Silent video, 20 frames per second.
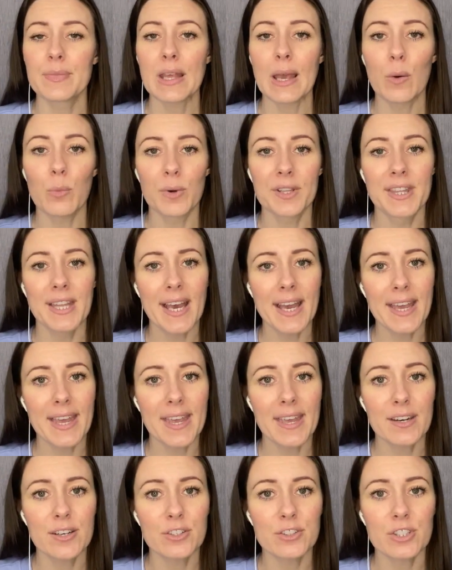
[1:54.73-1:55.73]
And when that
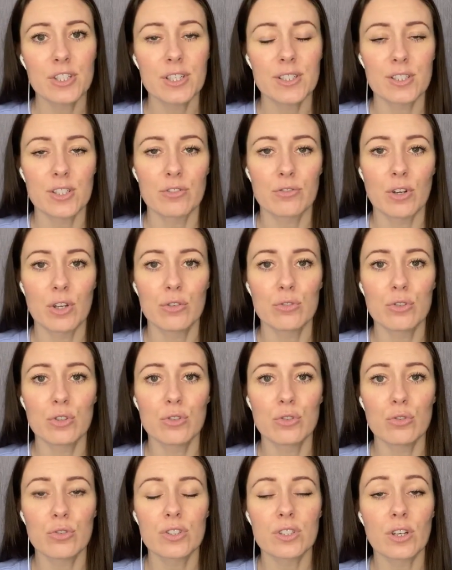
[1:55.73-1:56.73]
energy is around you
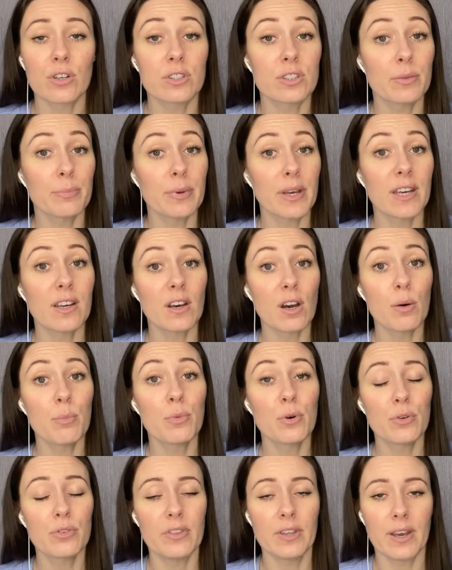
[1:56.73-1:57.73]
and you start to pick up
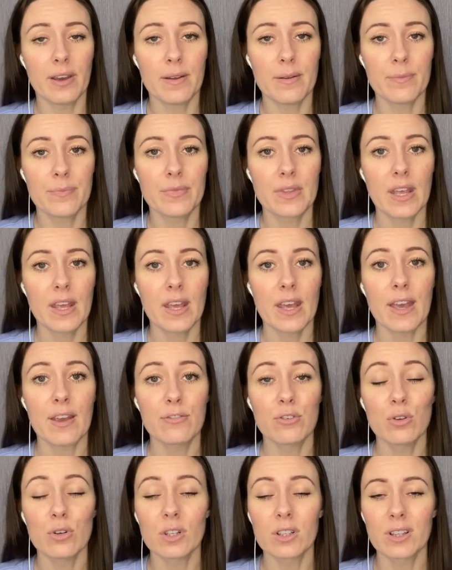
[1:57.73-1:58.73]
on that,
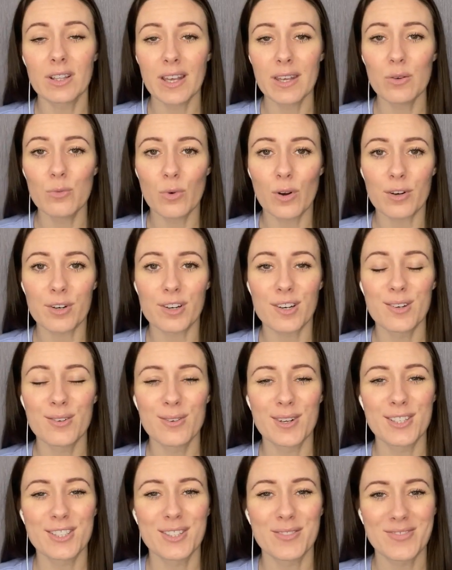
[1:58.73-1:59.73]
if you're a light worker,
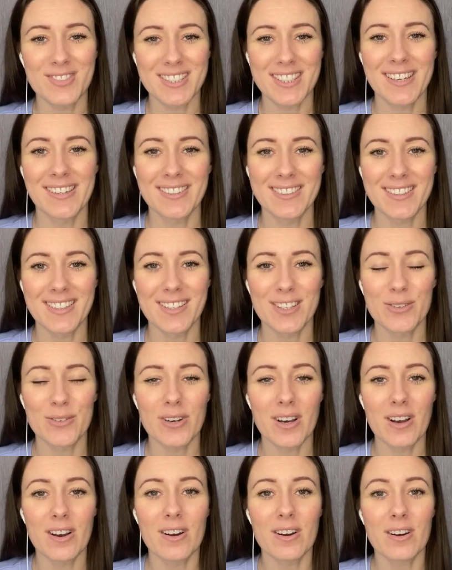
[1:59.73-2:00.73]
which I'm certain that you
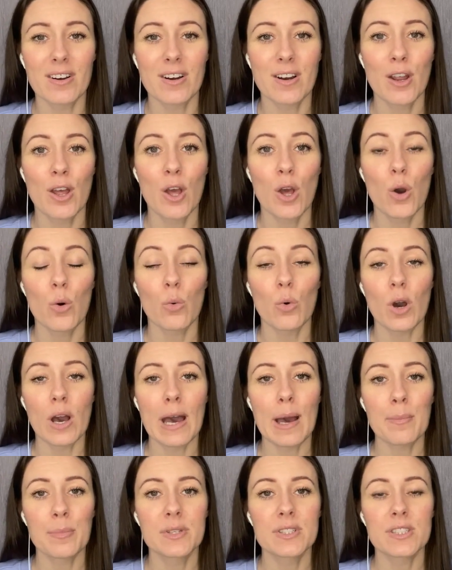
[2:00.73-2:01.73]
are, what
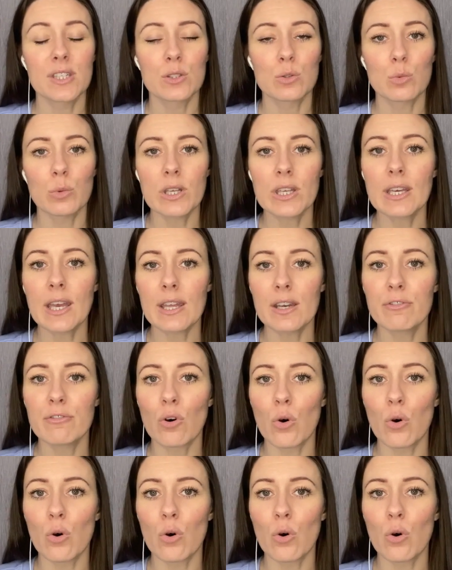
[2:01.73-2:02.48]
happens is we kind of